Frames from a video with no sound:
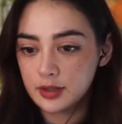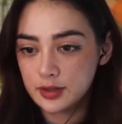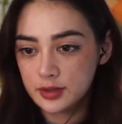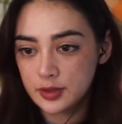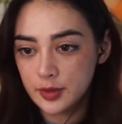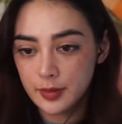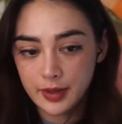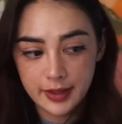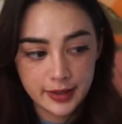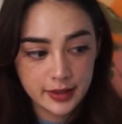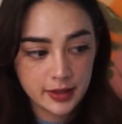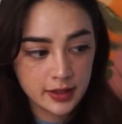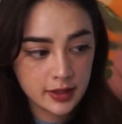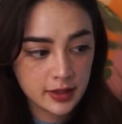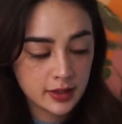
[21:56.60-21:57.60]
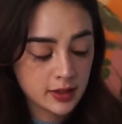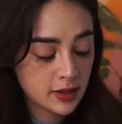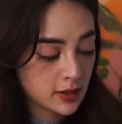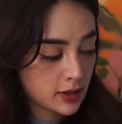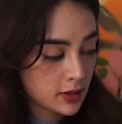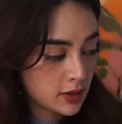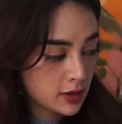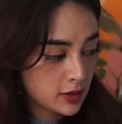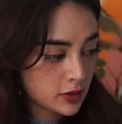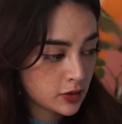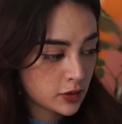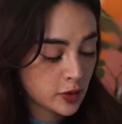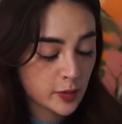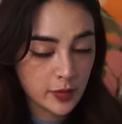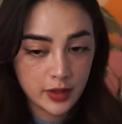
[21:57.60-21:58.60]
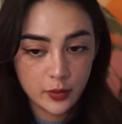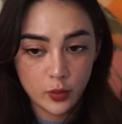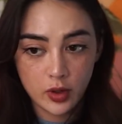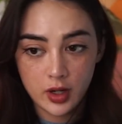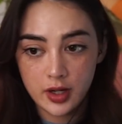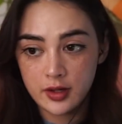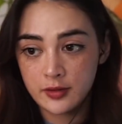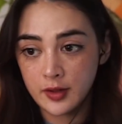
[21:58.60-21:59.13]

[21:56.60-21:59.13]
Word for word: to my to my wife,